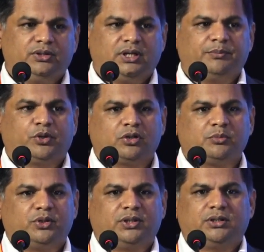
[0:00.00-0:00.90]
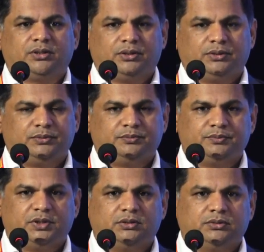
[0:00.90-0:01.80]
I'm talking about a
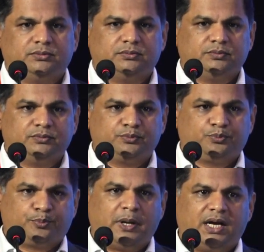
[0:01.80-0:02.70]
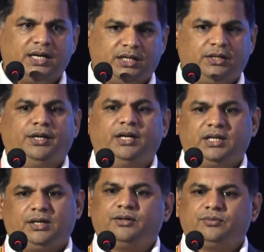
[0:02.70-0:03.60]
plant in
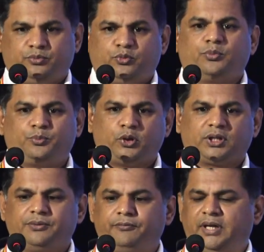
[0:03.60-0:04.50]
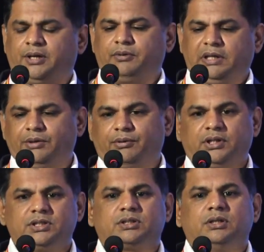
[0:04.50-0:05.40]
India. For them, we have delivered
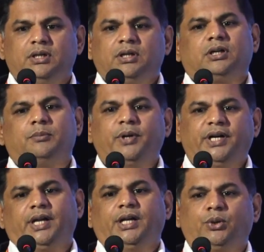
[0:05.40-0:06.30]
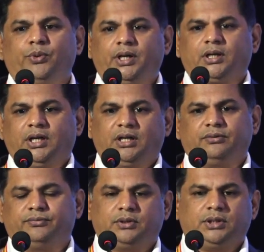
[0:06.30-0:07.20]
this complete end-to-end kind
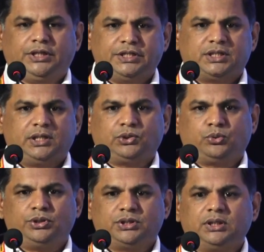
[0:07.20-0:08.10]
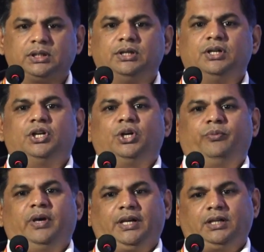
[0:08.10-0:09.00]
of digital solution,
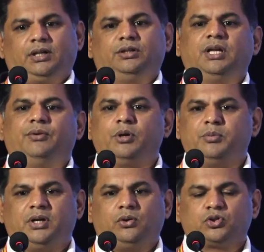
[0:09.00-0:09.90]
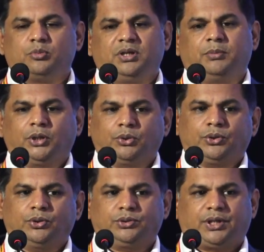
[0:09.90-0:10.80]
wherein they would also be able
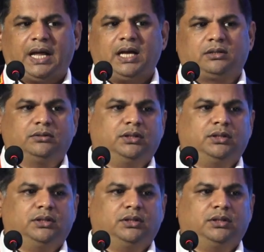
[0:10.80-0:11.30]
to track